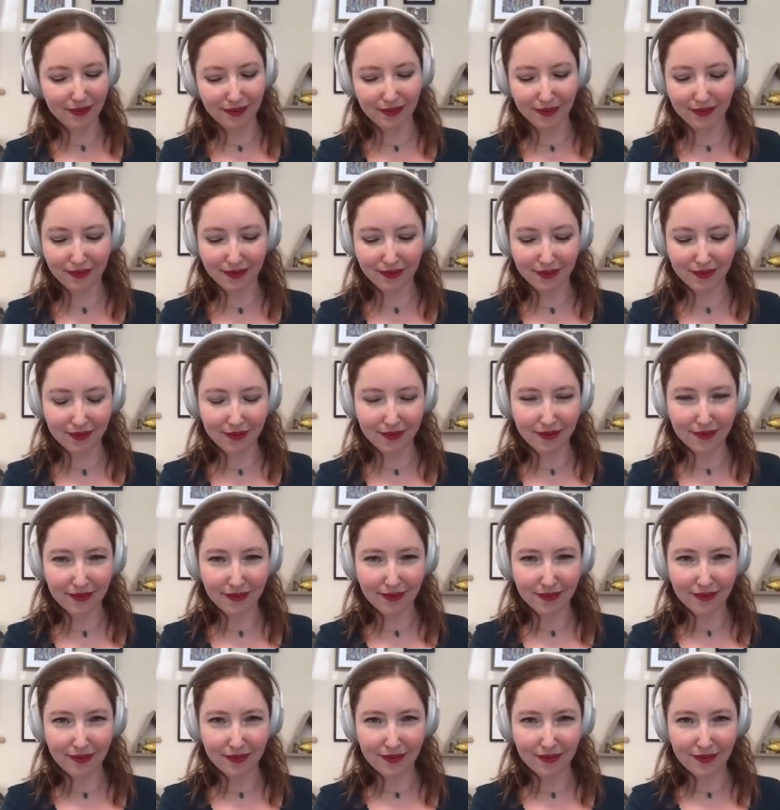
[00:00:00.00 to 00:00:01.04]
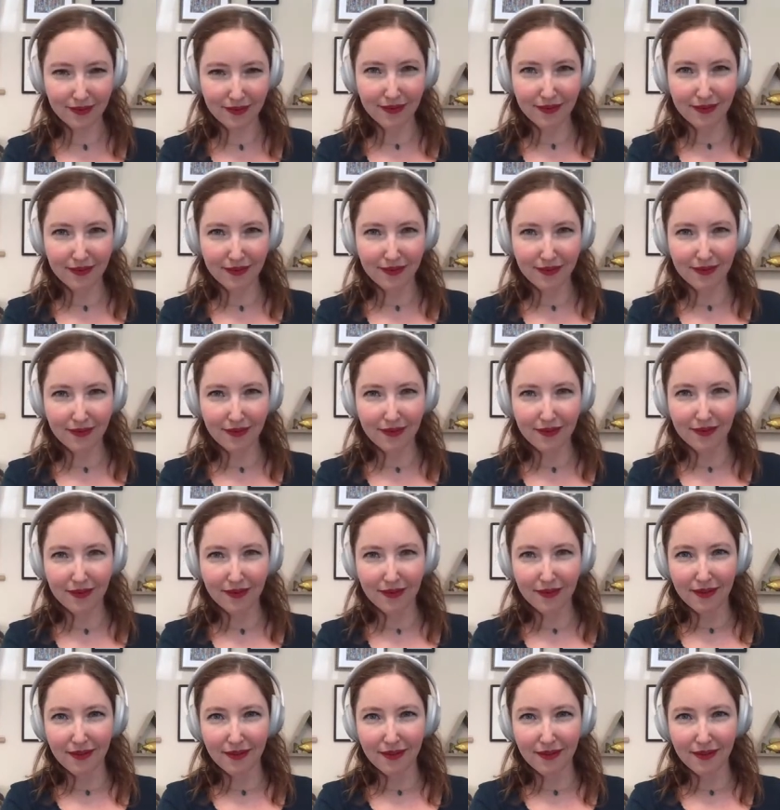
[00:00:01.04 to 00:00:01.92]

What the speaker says: Nothing is said.